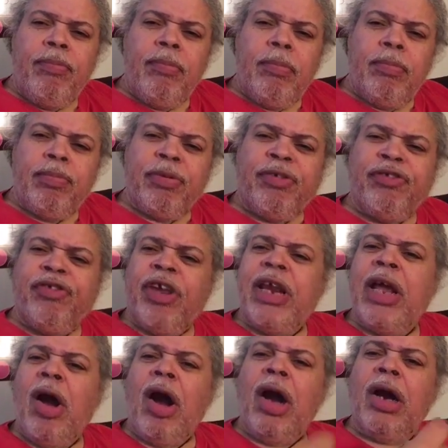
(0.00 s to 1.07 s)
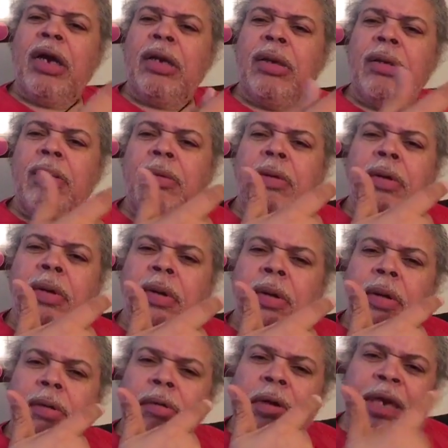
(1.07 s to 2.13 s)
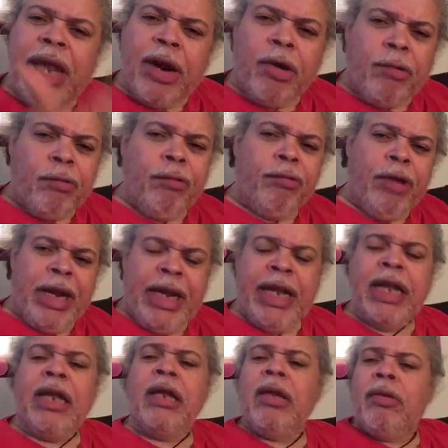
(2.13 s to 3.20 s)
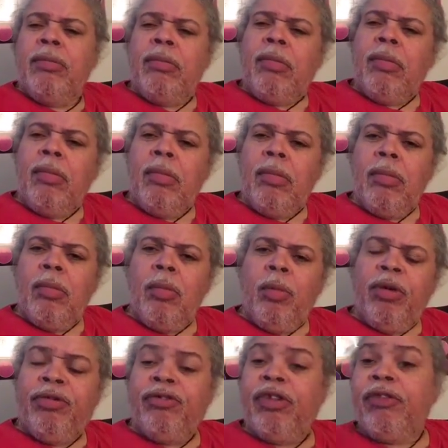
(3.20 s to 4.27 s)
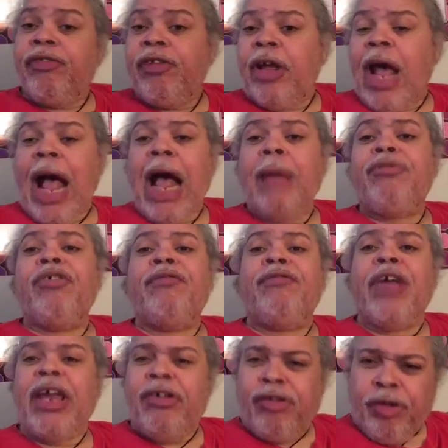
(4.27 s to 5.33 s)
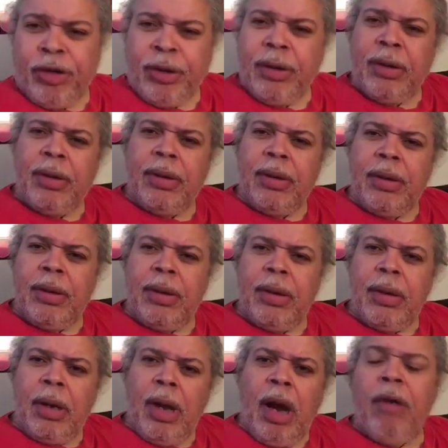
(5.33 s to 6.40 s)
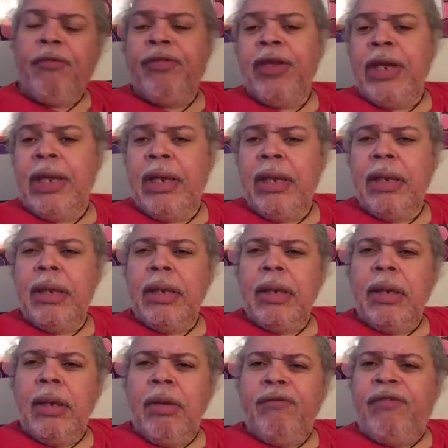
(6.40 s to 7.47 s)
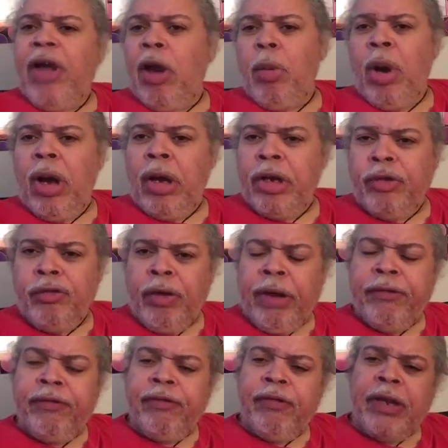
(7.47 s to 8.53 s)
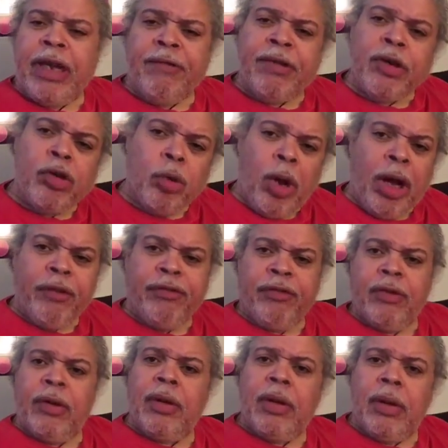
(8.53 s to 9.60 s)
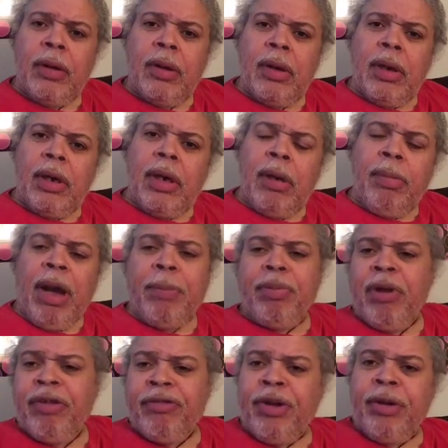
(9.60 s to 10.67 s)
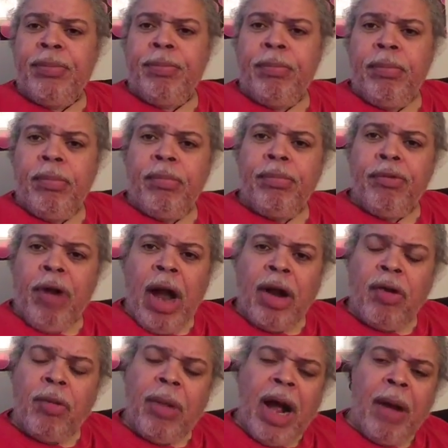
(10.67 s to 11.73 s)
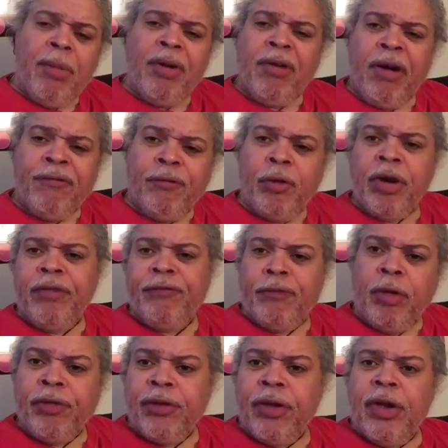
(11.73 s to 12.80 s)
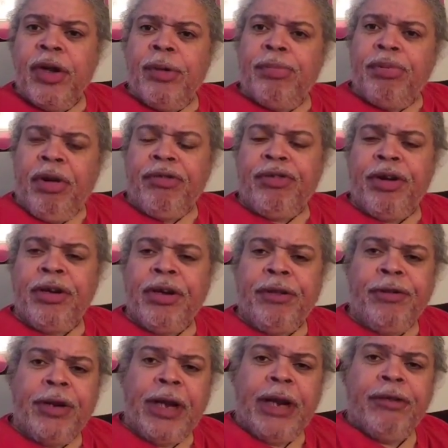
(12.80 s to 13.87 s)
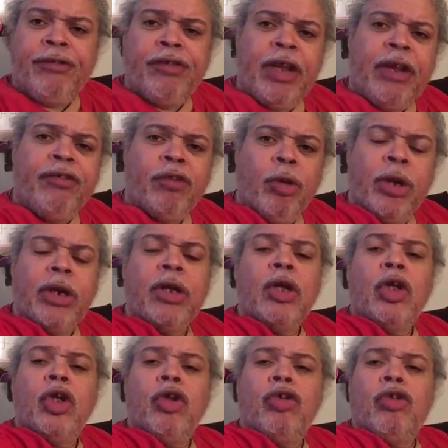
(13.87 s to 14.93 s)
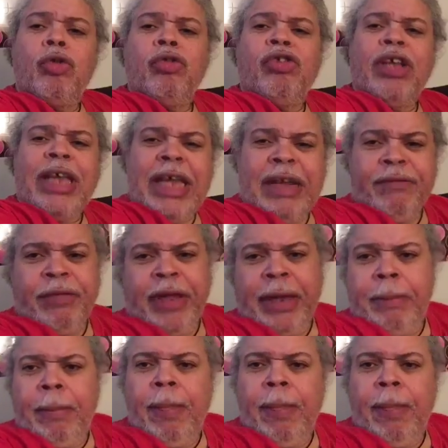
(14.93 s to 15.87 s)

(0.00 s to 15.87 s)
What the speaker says: preceding our letter reading with just the observation of the farewell address given to us by President Barack Obama, our 44th president of the United States, on Tuesday evening.